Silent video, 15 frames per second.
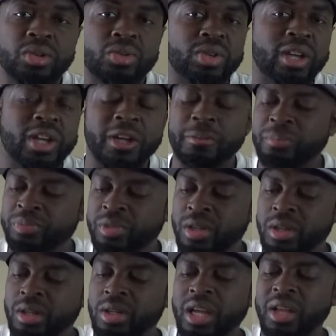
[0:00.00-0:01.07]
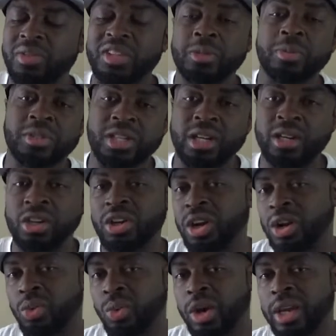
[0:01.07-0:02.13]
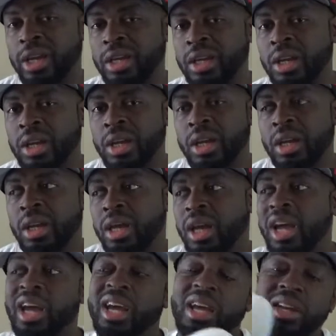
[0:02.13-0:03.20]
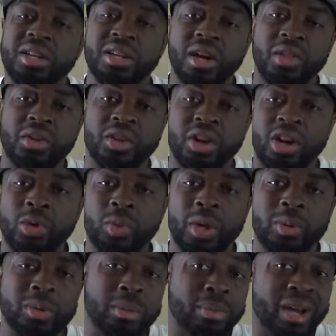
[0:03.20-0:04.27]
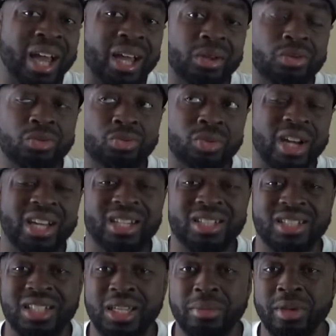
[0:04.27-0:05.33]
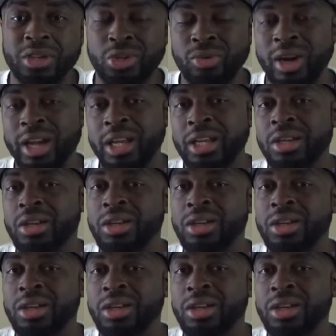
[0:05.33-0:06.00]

Okay, Now this particular colorway and the other colorway with the black, red, and cement gray